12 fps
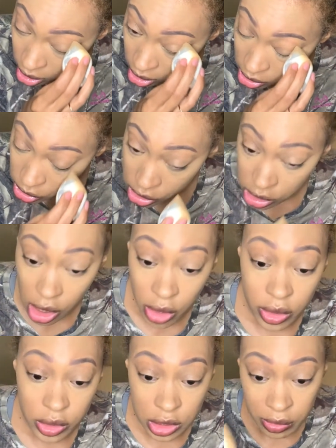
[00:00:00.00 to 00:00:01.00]

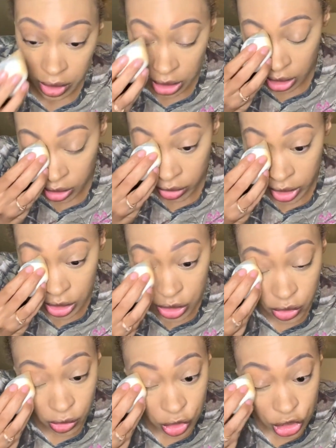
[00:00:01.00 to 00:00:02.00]
sorrow to be increased
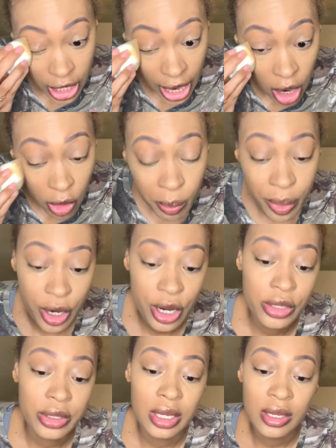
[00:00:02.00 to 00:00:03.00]
through
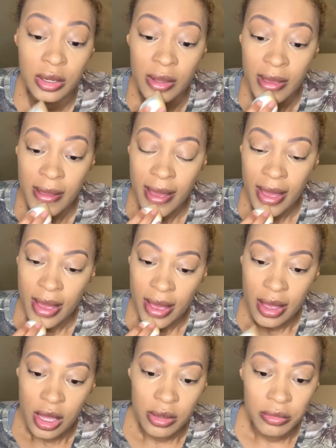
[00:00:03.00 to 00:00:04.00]
childbirth, and
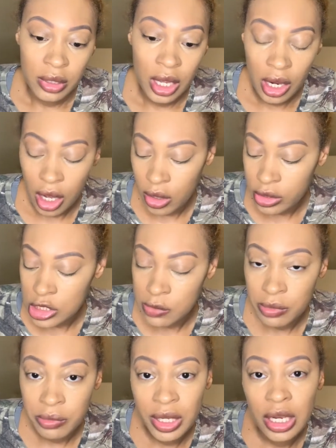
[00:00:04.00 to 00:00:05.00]
always
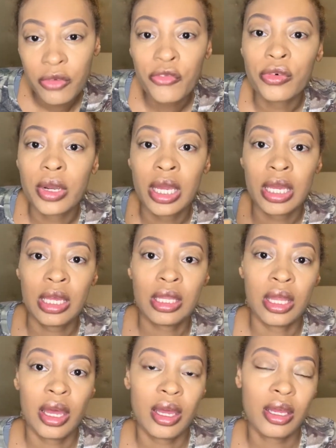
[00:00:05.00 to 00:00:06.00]
being afraid
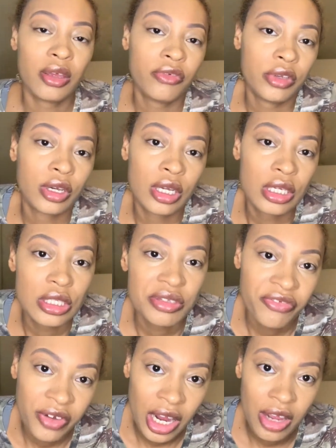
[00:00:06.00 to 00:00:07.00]
that if you're going to
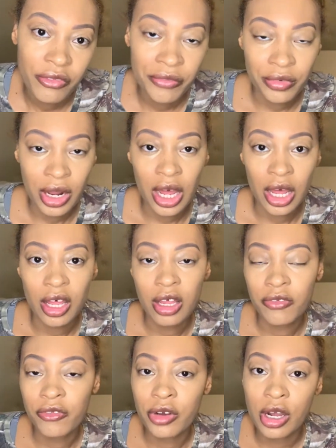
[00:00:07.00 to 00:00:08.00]
survive or not
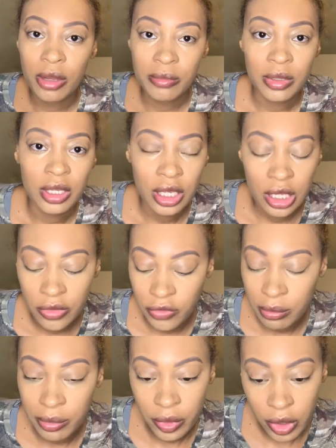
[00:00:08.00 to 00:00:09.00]
from
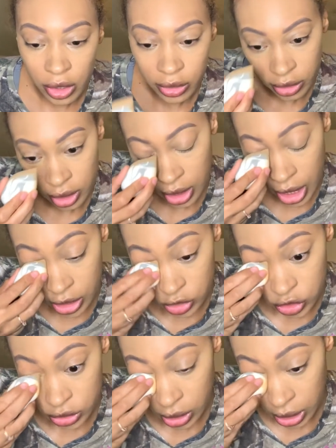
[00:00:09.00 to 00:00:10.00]
giving birth
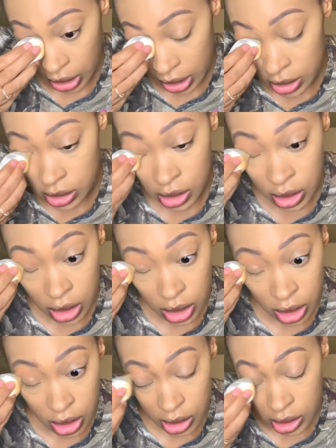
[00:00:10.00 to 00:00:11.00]
naturally and
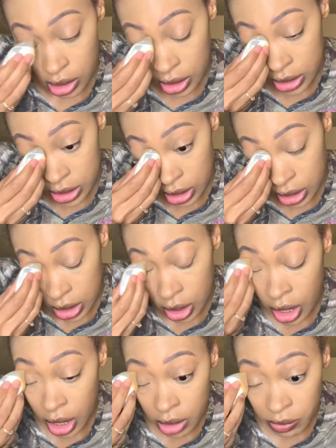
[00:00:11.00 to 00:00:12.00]
things like
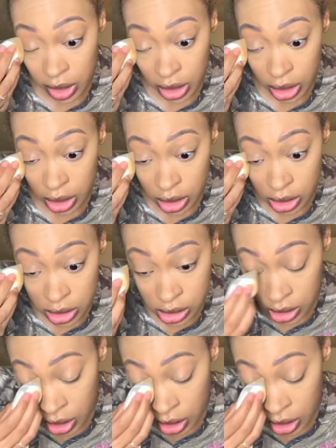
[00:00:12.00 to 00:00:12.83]
that. Because